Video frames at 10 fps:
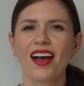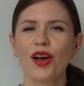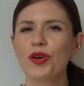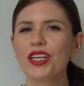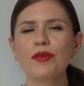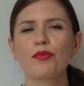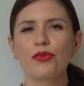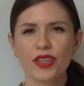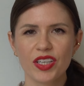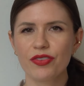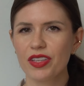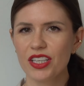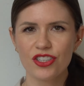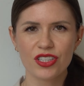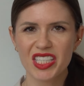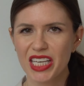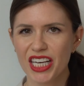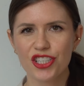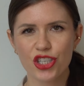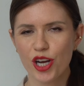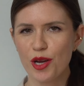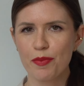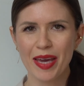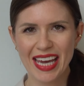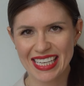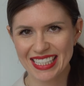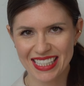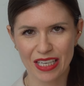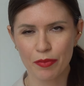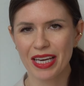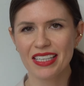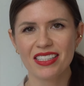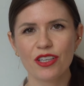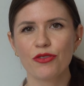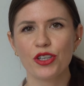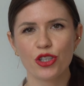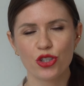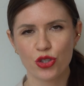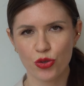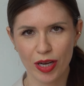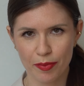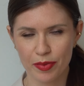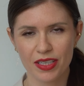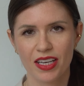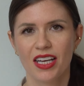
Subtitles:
I want to briefly just touch on pacing for your script,